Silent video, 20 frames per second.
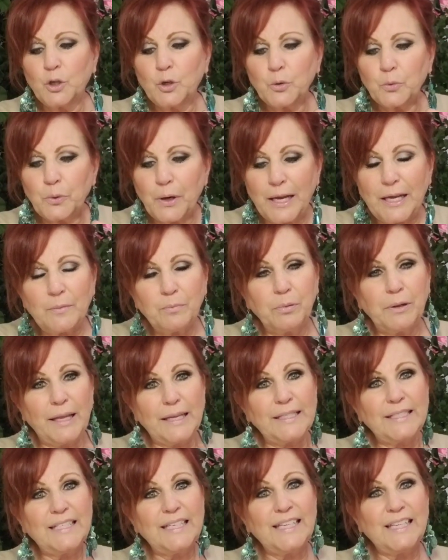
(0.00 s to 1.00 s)
great
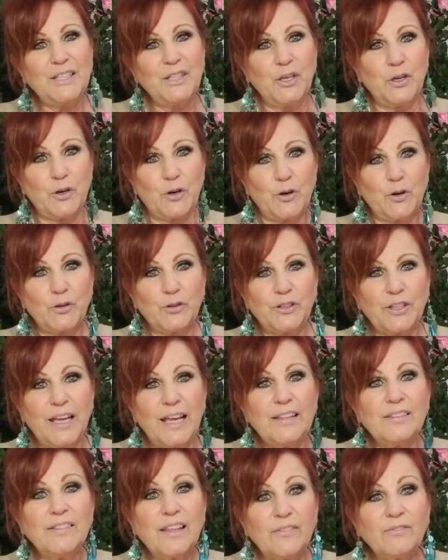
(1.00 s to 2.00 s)
plenty in the earth,
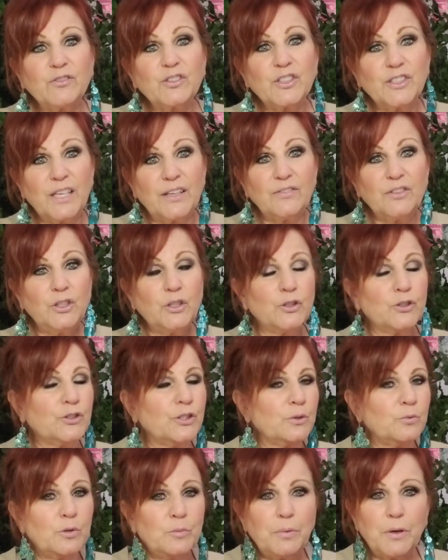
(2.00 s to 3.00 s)
and then for seven years
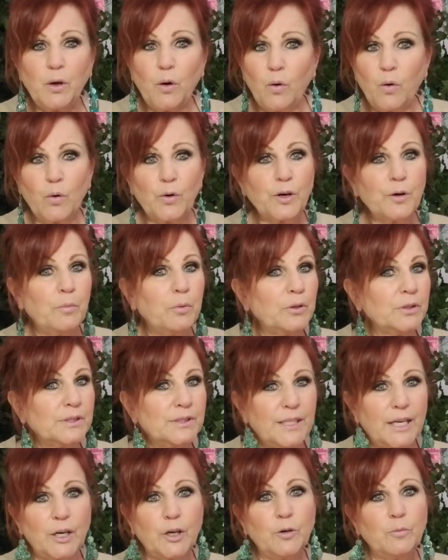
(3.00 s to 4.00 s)
there would be horrible,
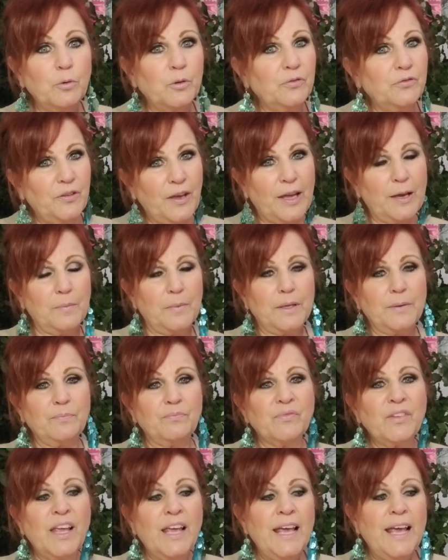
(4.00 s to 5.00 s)
terrible
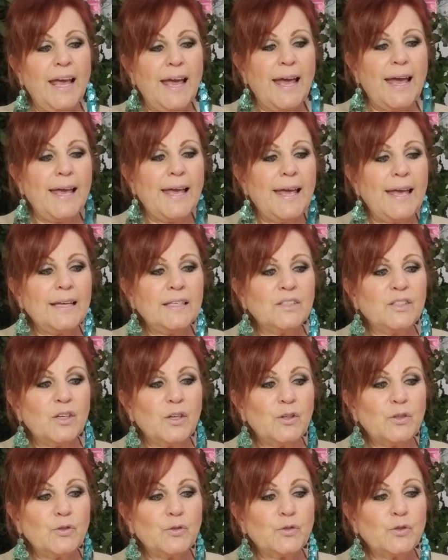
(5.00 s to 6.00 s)
famine. And
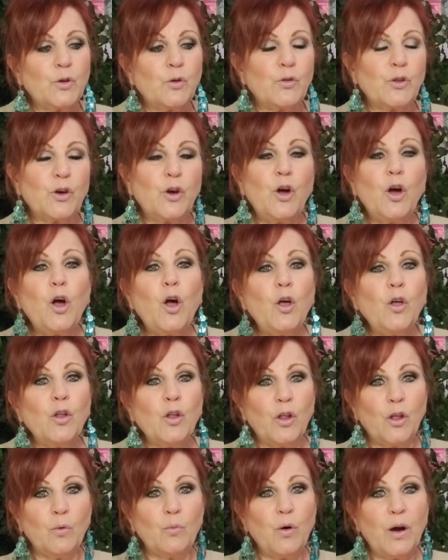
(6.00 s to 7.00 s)
so the
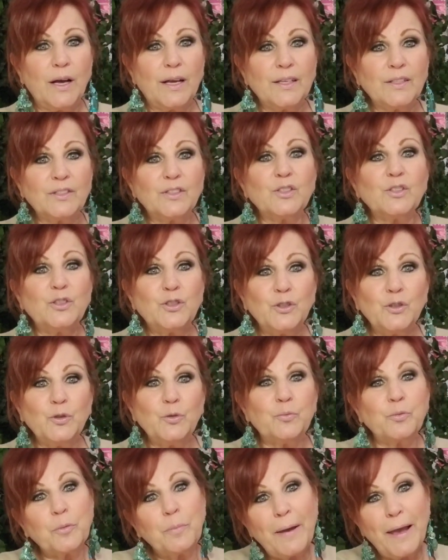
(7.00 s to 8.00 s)
call was
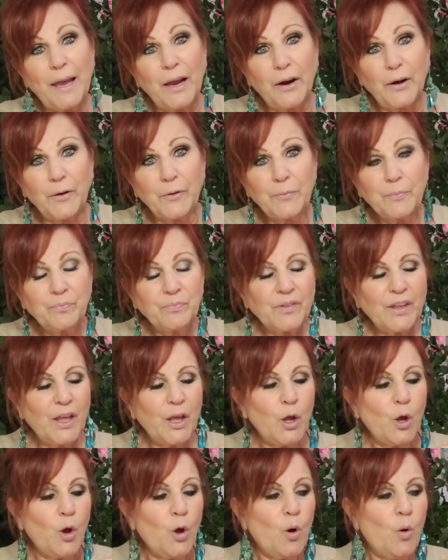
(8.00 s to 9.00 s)
to prepare.
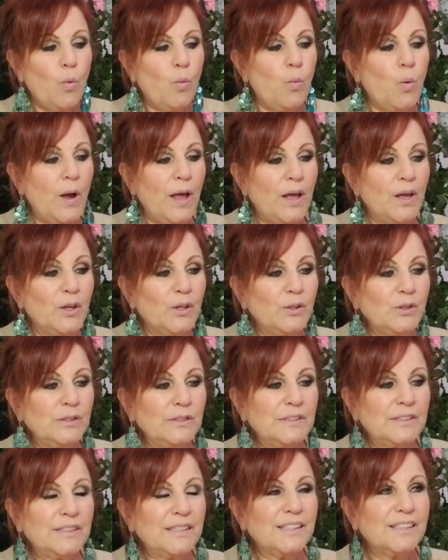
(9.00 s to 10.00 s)
Well,